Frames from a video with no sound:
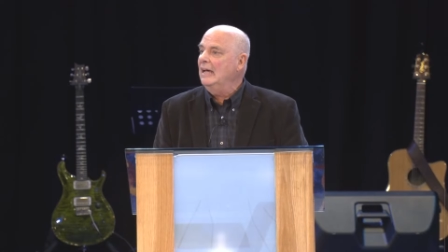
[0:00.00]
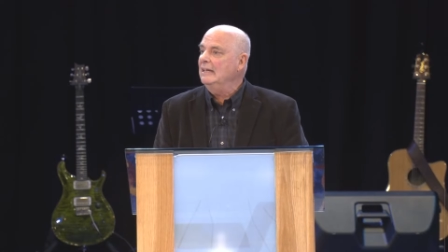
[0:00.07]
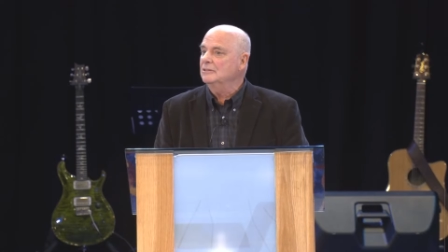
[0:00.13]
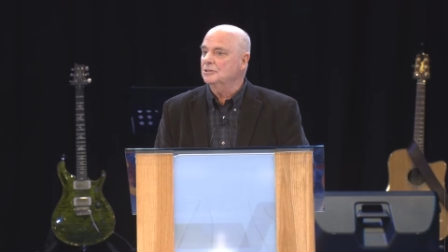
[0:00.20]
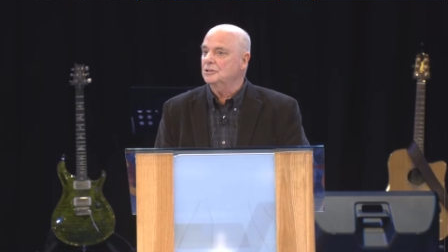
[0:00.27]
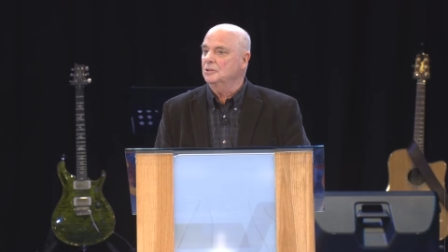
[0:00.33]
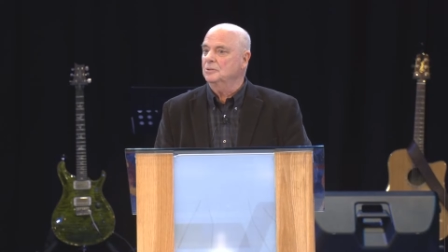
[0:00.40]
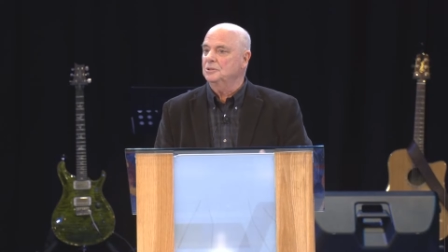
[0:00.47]

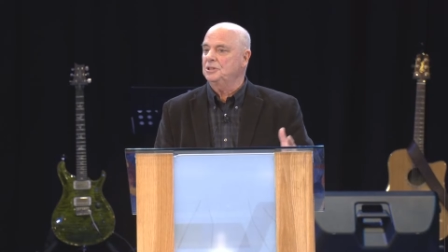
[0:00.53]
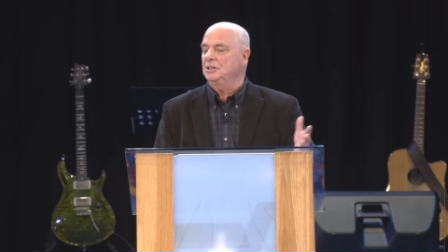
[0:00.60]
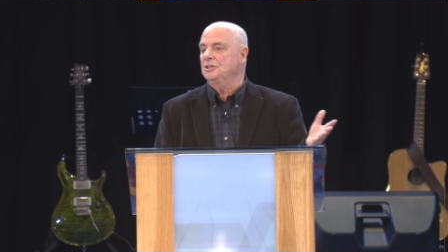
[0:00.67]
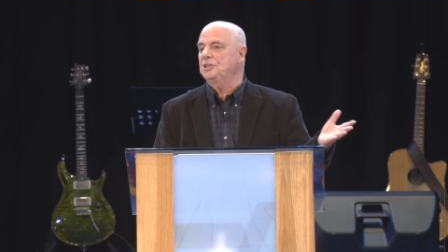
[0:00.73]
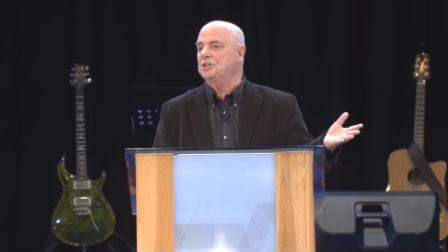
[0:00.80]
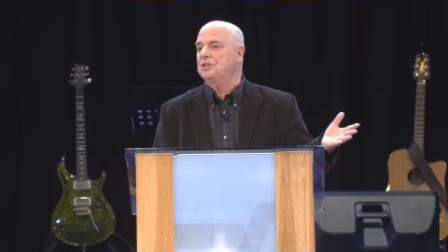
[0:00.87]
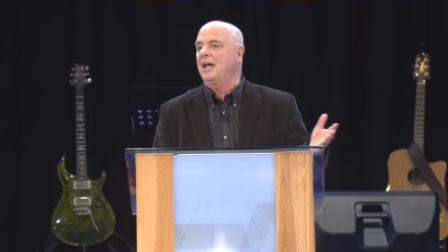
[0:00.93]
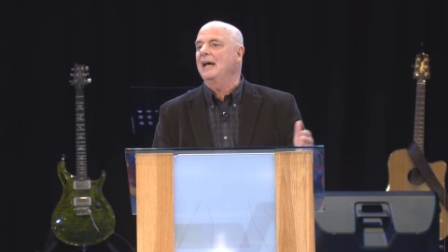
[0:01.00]
and so she's
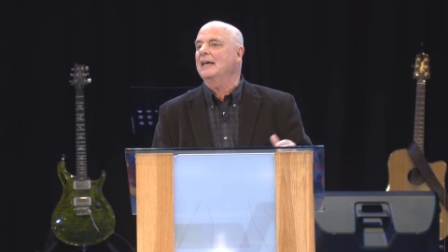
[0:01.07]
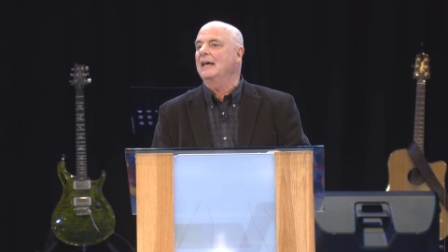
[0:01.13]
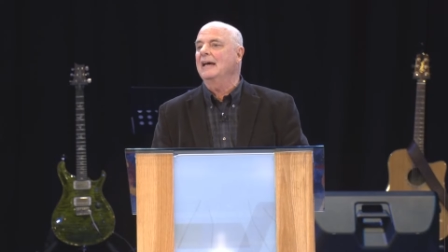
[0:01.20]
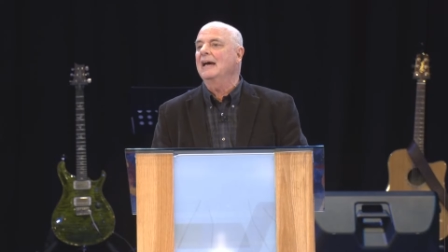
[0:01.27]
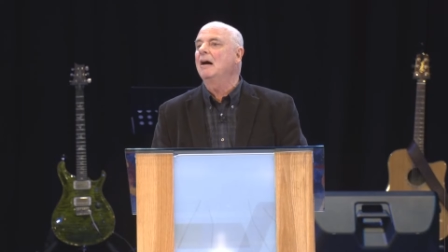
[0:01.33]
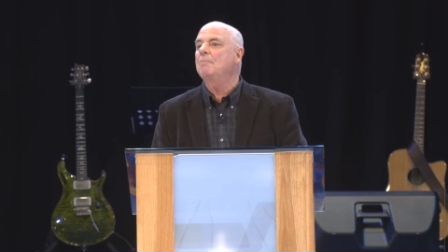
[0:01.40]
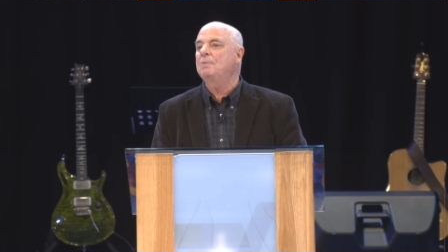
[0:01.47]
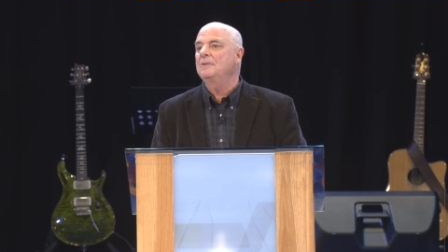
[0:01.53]

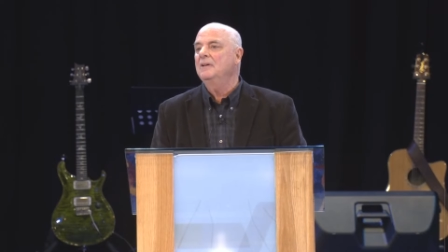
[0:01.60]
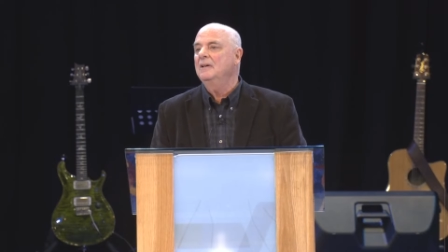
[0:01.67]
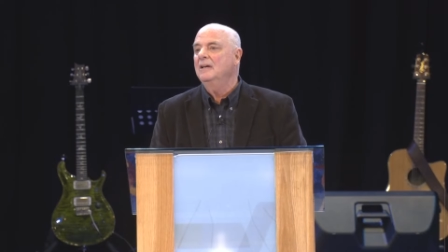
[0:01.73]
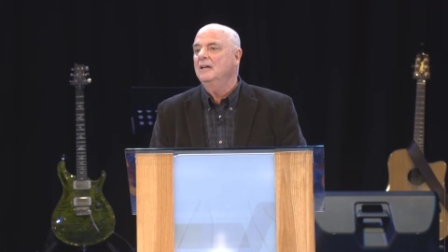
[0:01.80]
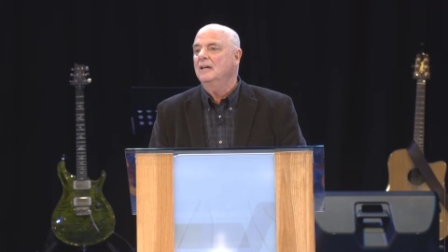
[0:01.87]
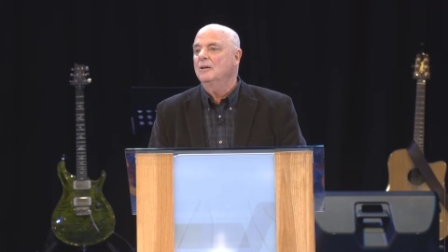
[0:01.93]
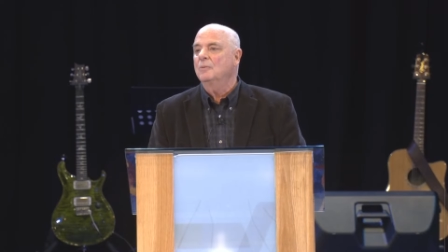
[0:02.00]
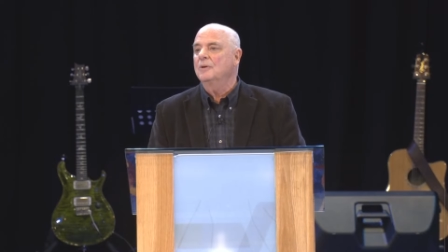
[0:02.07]
shacking up
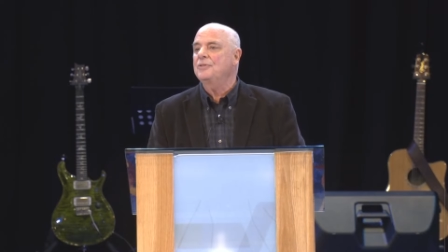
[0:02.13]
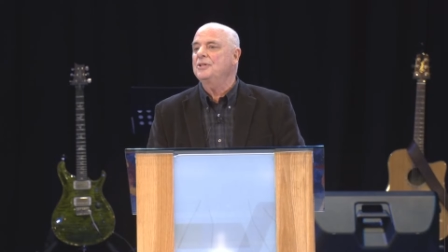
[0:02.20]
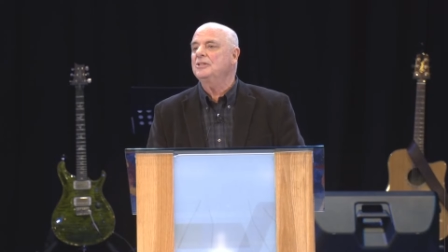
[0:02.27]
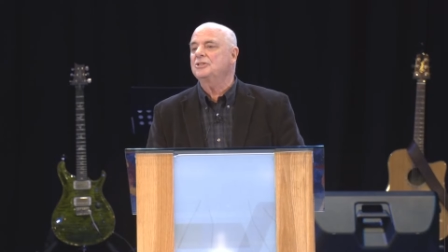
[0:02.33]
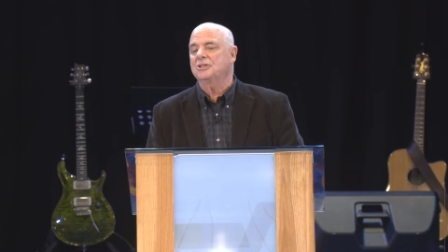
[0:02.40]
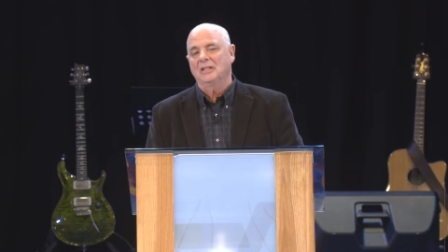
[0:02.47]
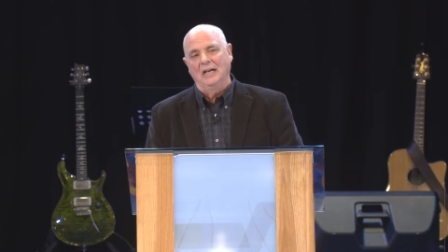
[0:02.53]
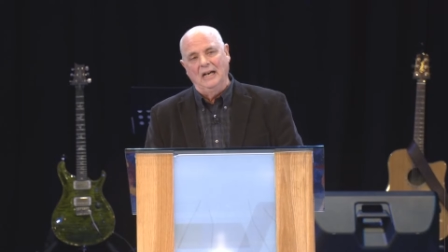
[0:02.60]
with
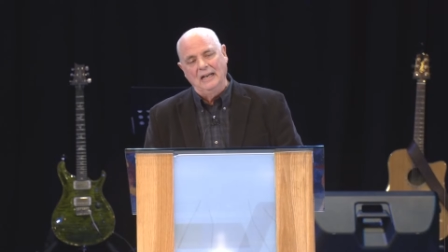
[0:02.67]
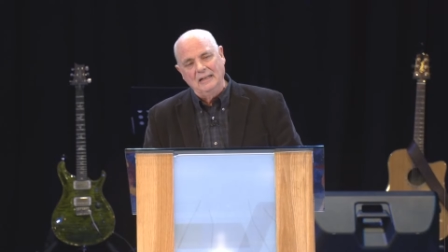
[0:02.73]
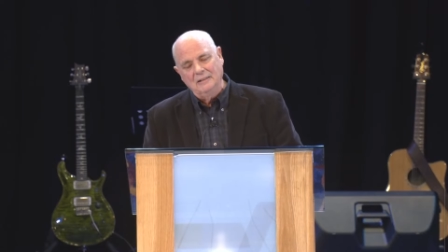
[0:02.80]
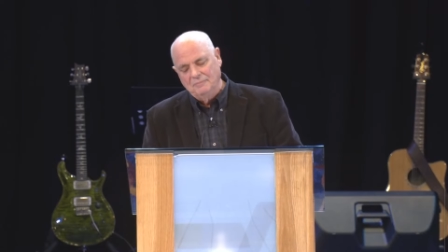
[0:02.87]
this guy.